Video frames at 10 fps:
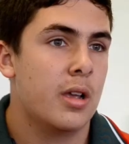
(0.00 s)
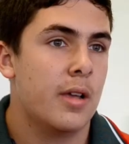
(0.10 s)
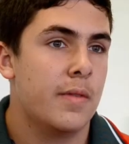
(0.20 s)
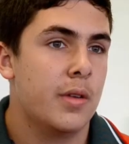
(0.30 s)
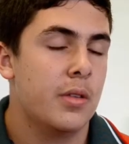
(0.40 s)
I
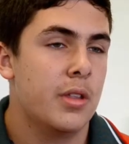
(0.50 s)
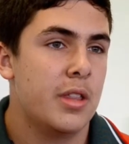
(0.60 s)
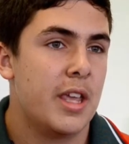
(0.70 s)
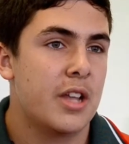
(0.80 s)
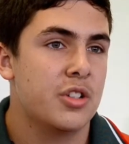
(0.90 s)
feel that
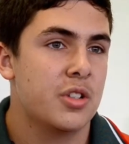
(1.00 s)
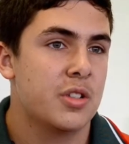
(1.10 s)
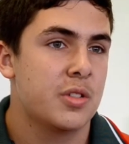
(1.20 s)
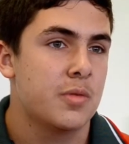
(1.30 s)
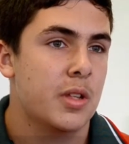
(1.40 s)
the Angelus
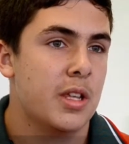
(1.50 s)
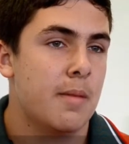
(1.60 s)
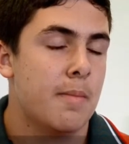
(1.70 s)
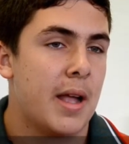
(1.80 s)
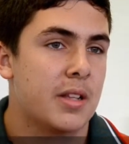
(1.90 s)
has really
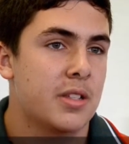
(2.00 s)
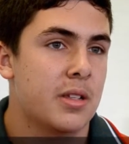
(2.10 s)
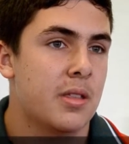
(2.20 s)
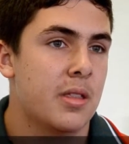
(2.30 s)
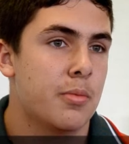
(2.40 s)

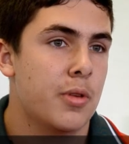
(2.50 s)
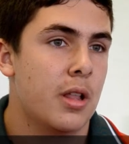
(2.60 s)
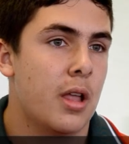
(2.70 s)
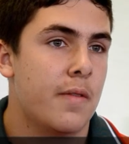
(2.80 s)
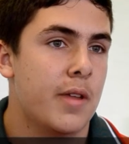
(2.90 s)
impacted the prayer
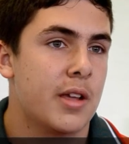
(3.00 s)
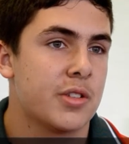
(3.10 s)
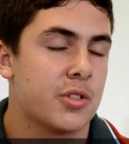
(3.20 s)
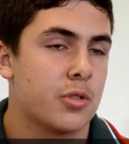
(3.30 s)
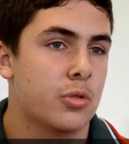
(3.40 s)
life at our
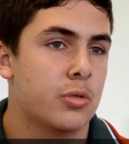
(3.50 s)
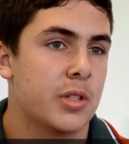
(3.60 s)
school.